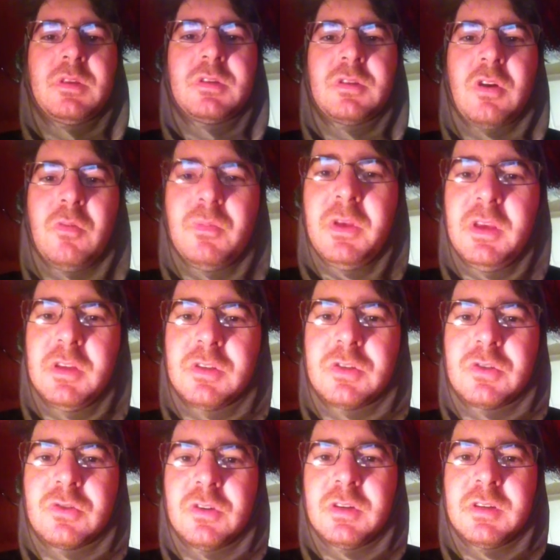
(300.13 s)
Just don't be
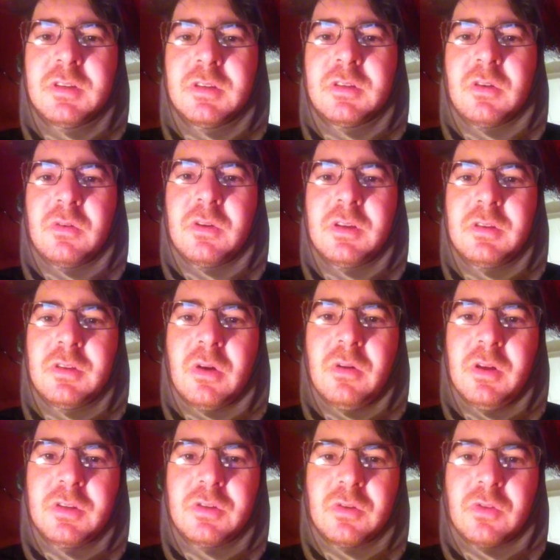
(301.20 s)
constricted. Don't
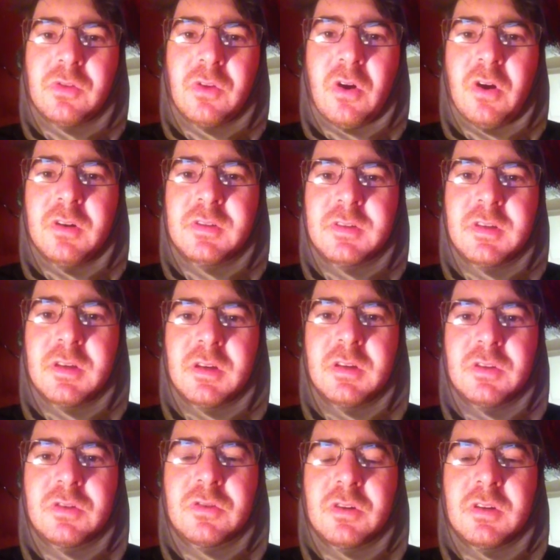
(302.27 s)
let your thoughts get
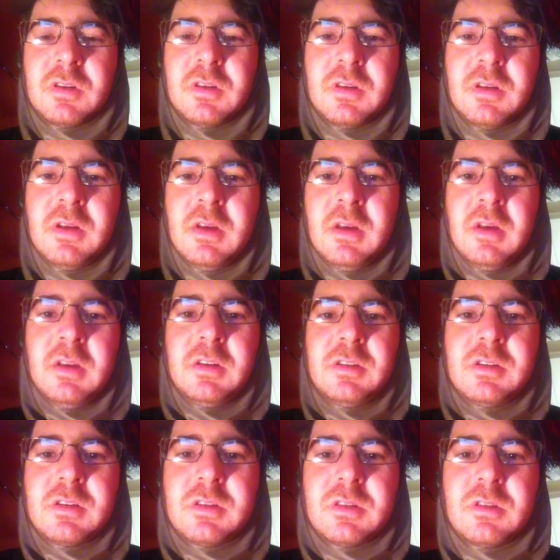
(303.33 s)
constricted.
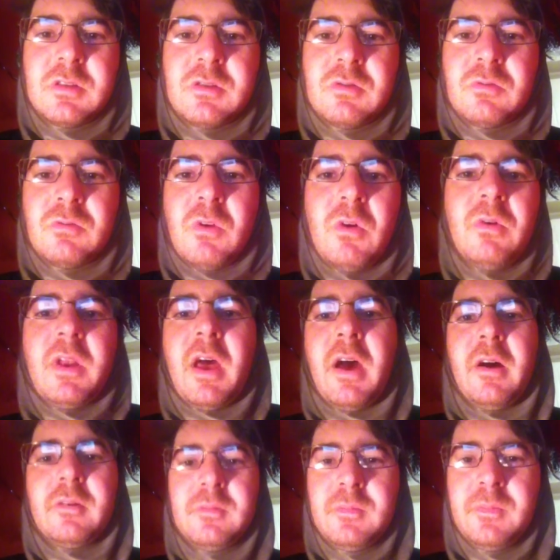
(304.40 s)
Just throw it
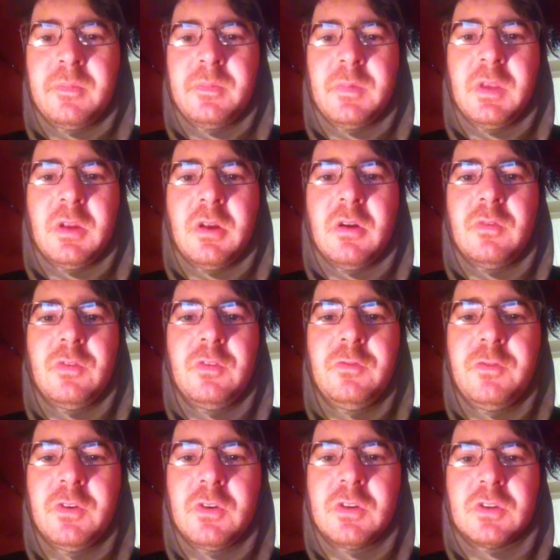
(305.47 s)
out. You know, if you
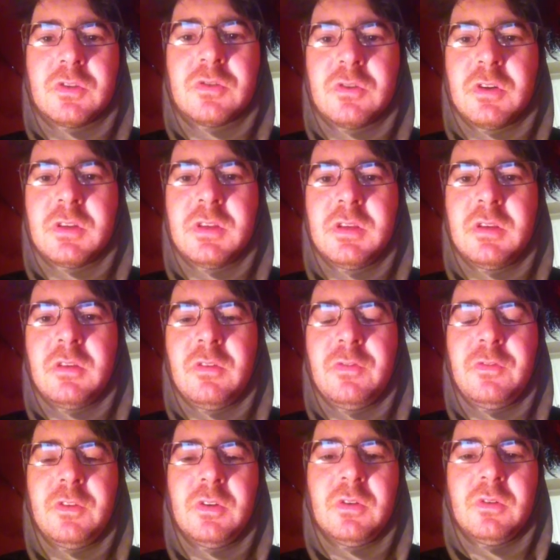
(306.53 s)
feel constricted and you
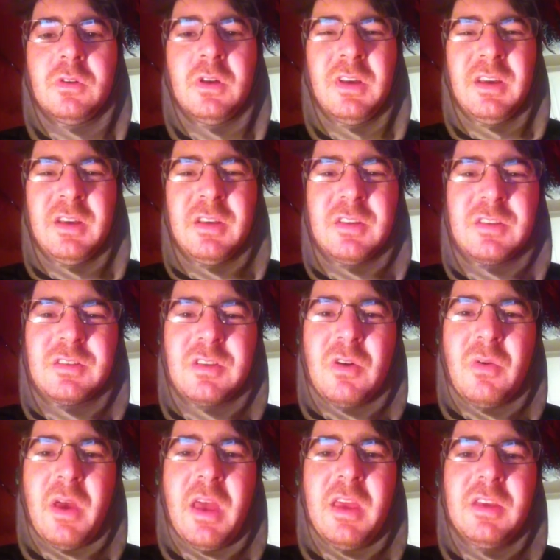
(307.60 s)
feel
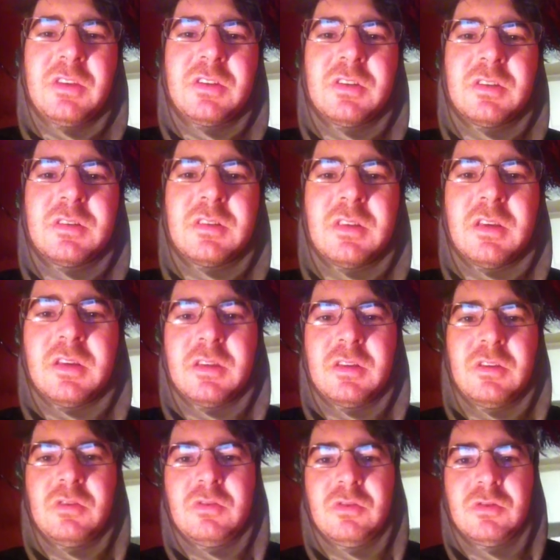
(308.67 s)
so anxious
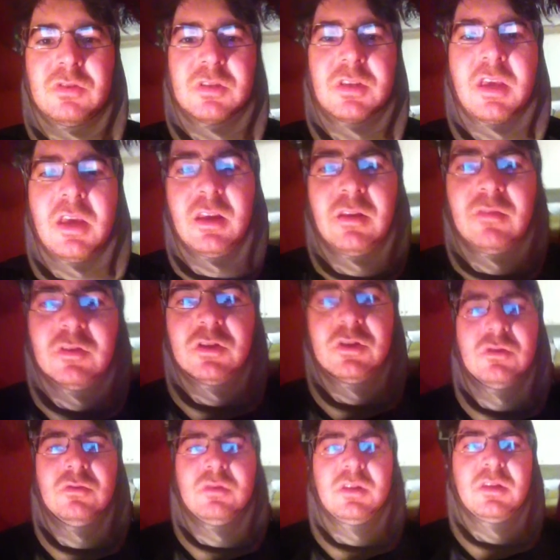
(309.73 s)
that you just can't even
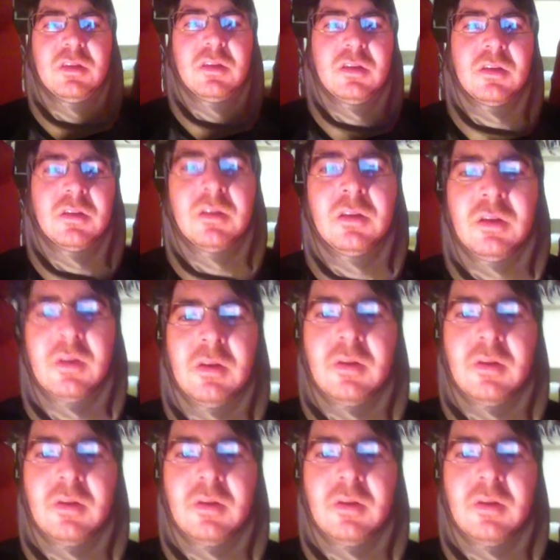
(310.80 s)
do anything,